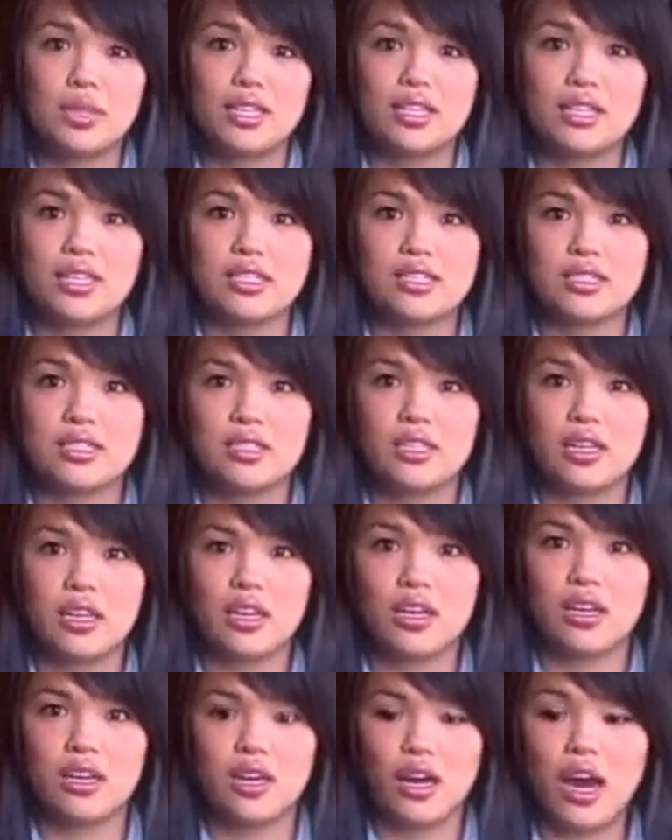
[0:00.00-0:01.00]
Because
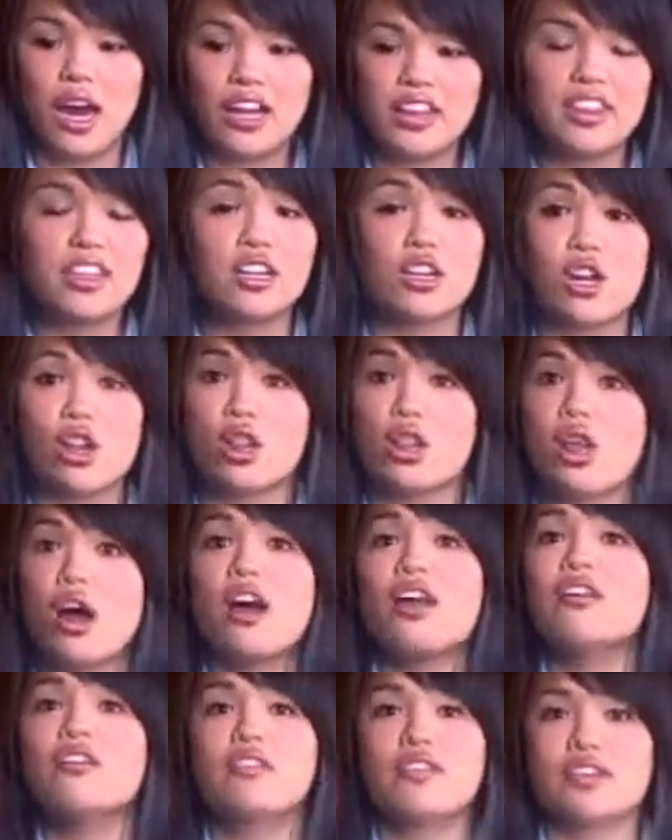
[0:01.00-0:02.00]
I think a
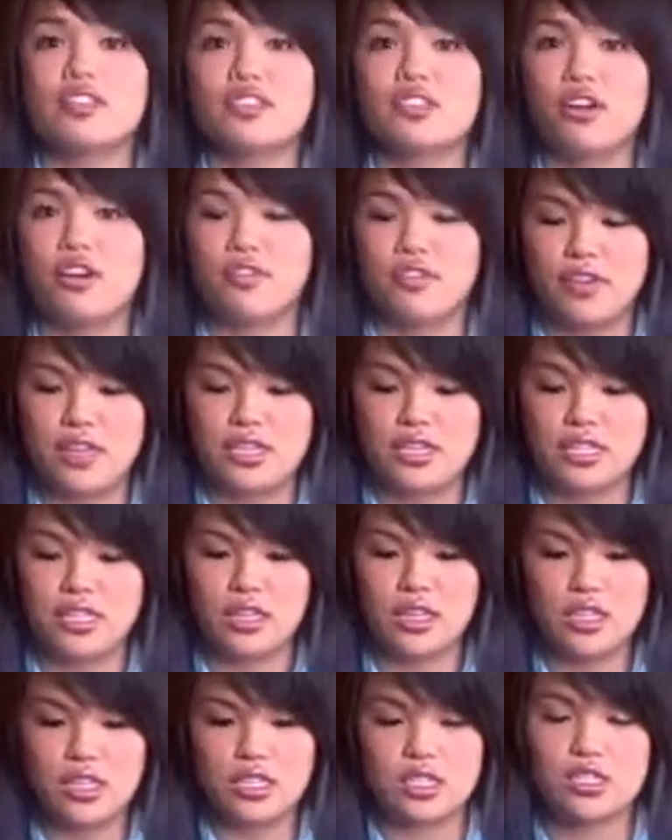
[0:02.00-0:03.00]
lot of us are
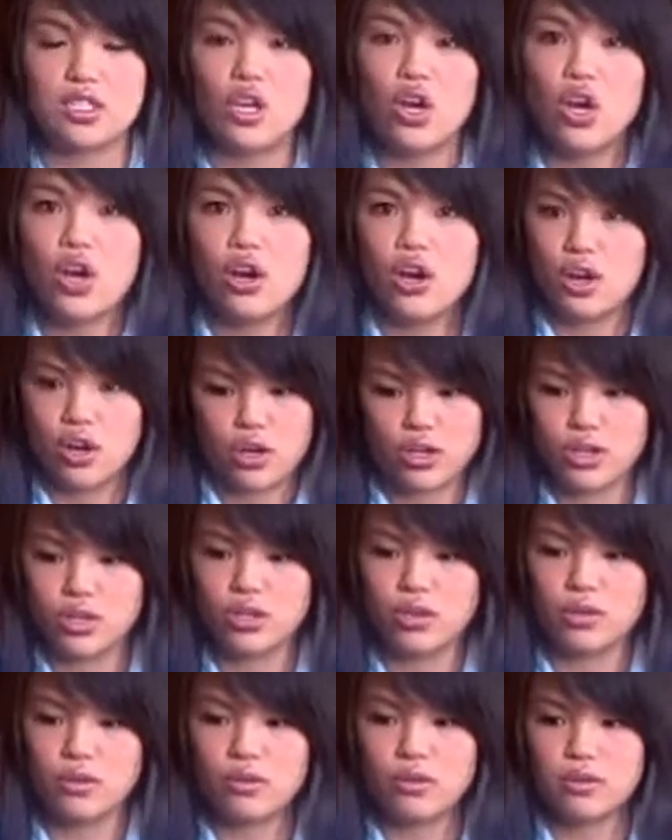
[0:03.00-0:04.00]
facing this,
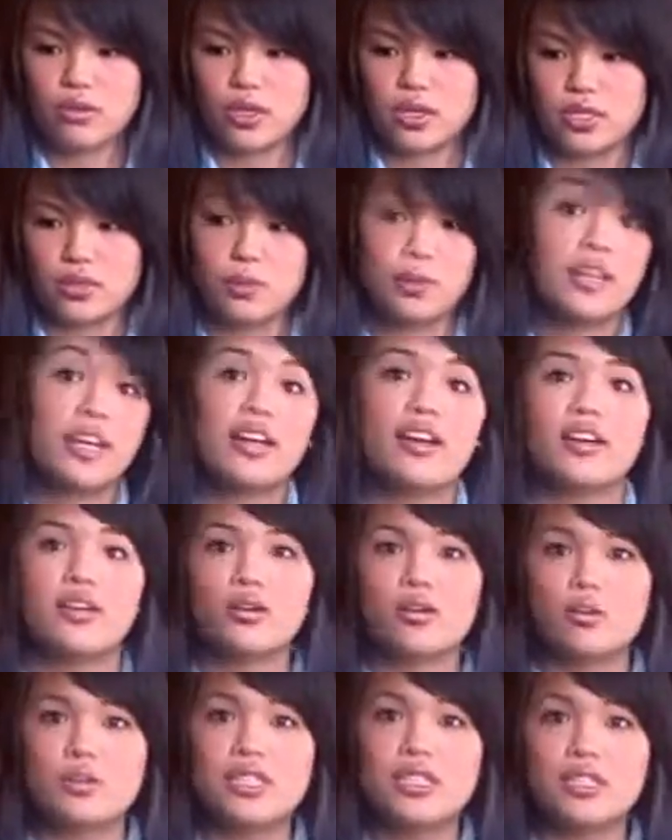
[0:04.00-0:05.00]
this play
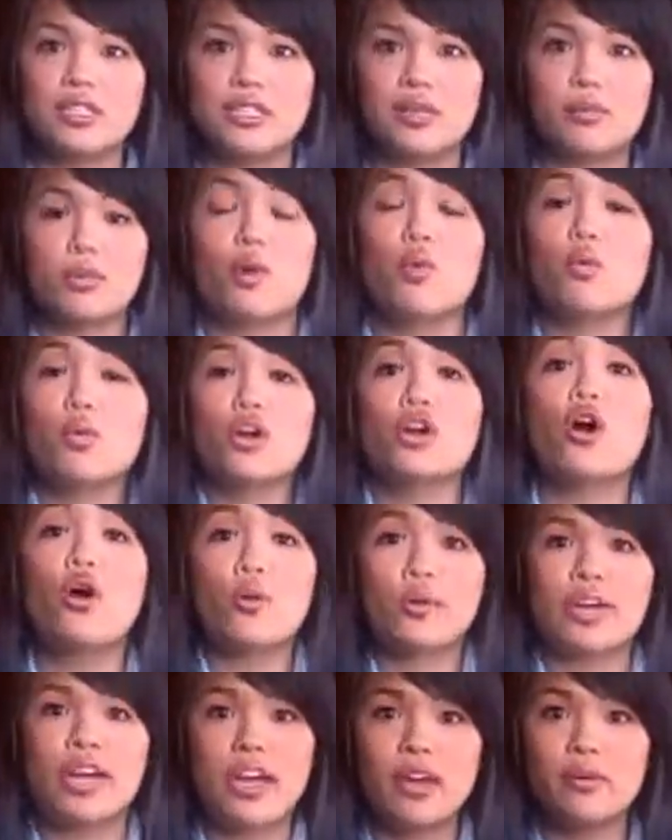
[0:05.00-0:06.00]
on obesity, but we're
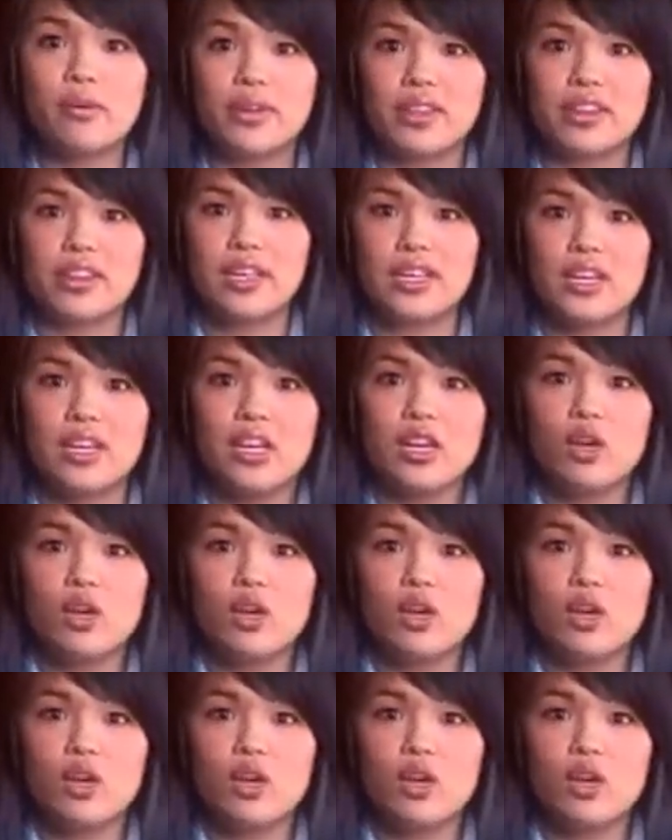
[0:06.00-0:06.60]
okay with it.